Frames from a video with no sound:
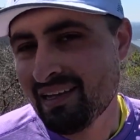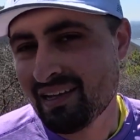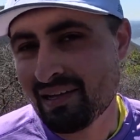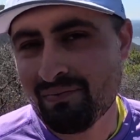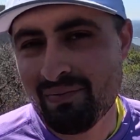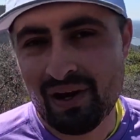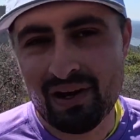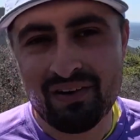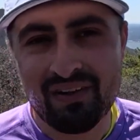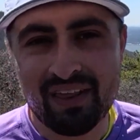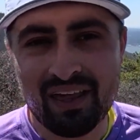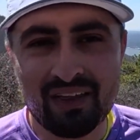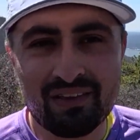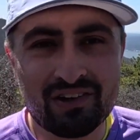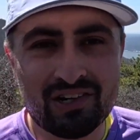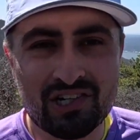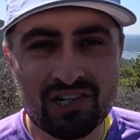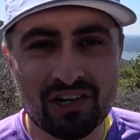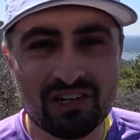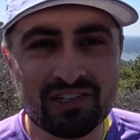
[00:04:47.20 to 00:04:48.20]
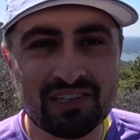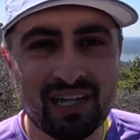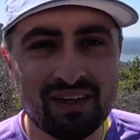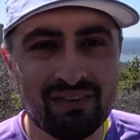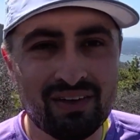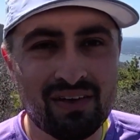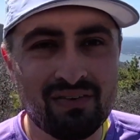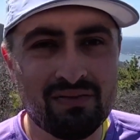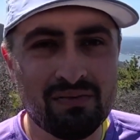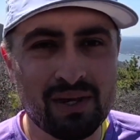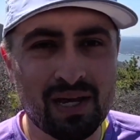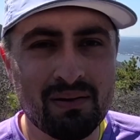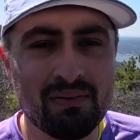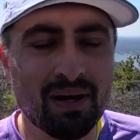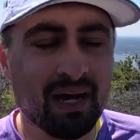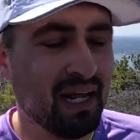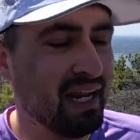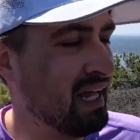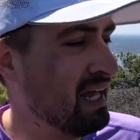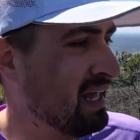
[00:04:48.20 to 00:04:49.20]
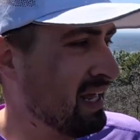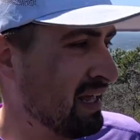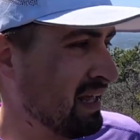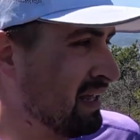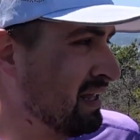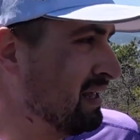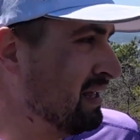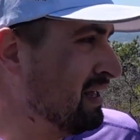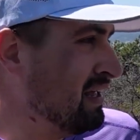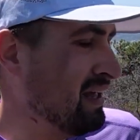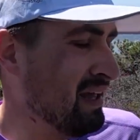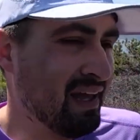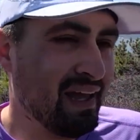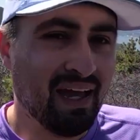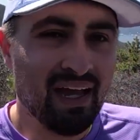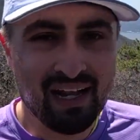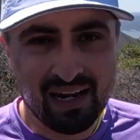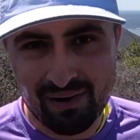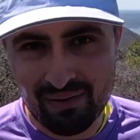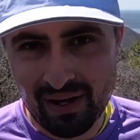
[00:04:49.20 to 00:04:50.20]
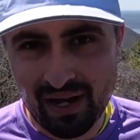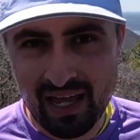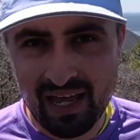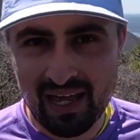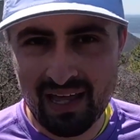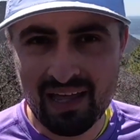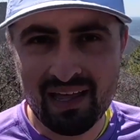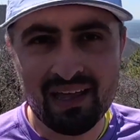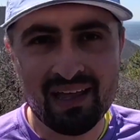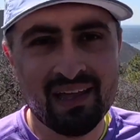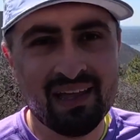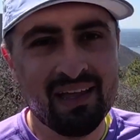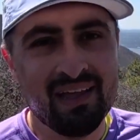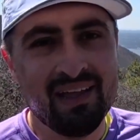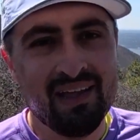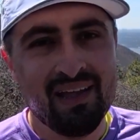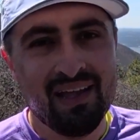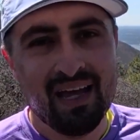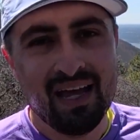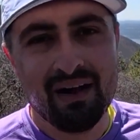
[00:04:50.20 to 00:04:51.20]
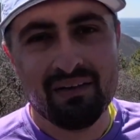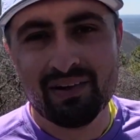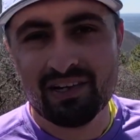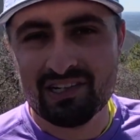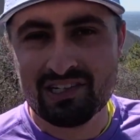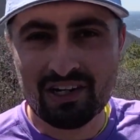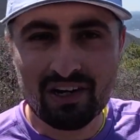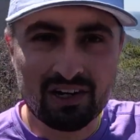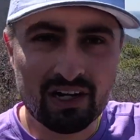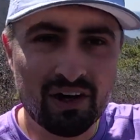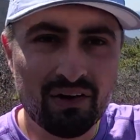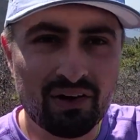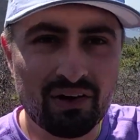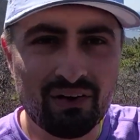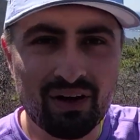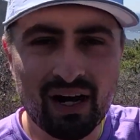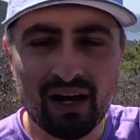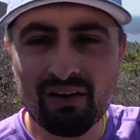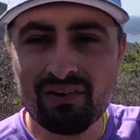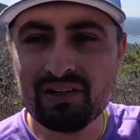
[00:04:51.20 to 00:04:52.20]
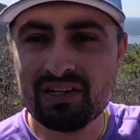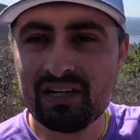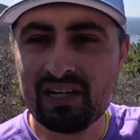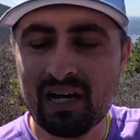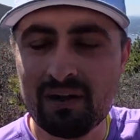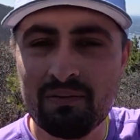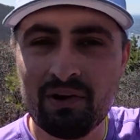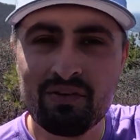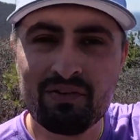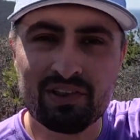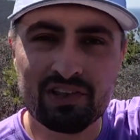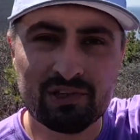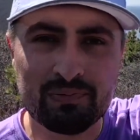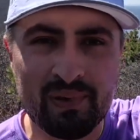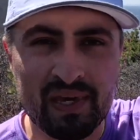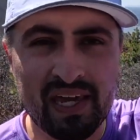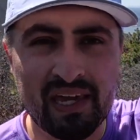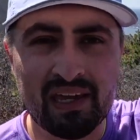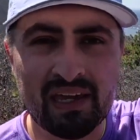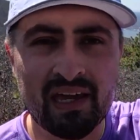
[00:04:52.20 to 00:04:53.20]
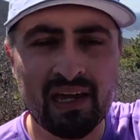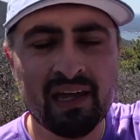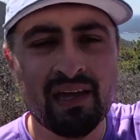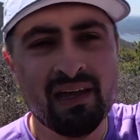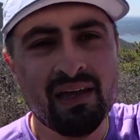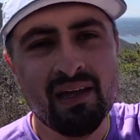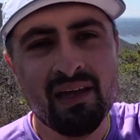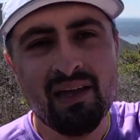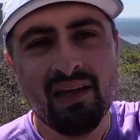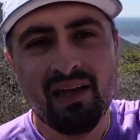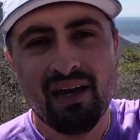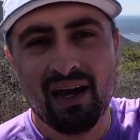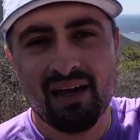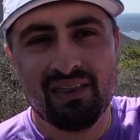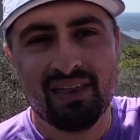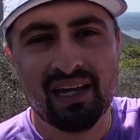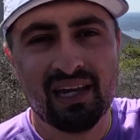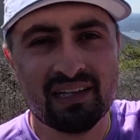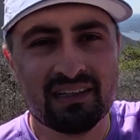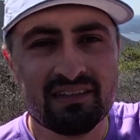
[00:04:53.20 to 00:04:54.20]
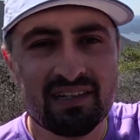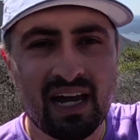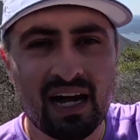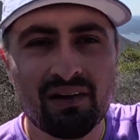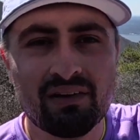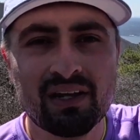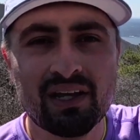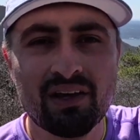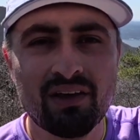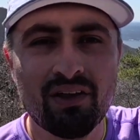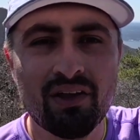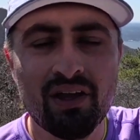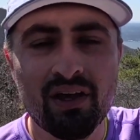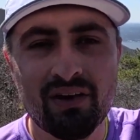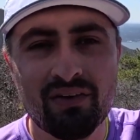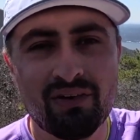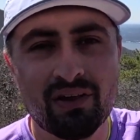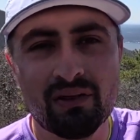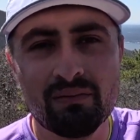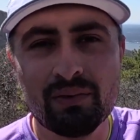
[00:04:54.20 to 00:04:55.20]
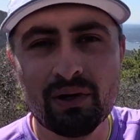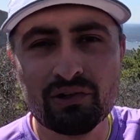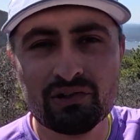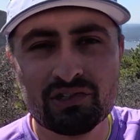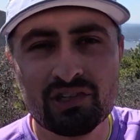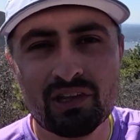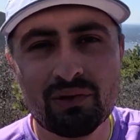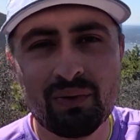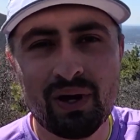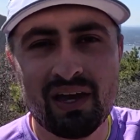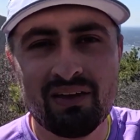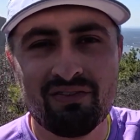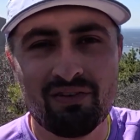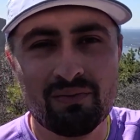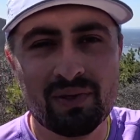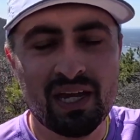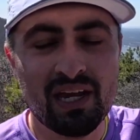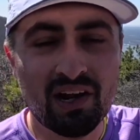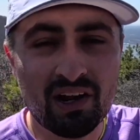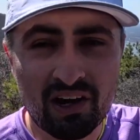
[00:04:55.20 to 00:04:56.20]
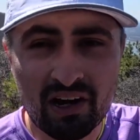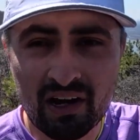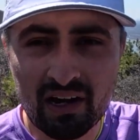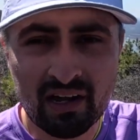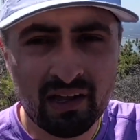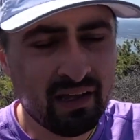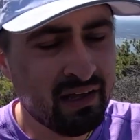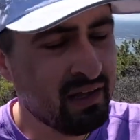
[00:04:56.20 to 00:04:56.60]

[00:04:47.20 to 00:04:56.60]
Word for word: compared to the other shirts they've given me. But anyway, I'm gonna start going around, come over this peak. I think it's downhill for the most of the way from here.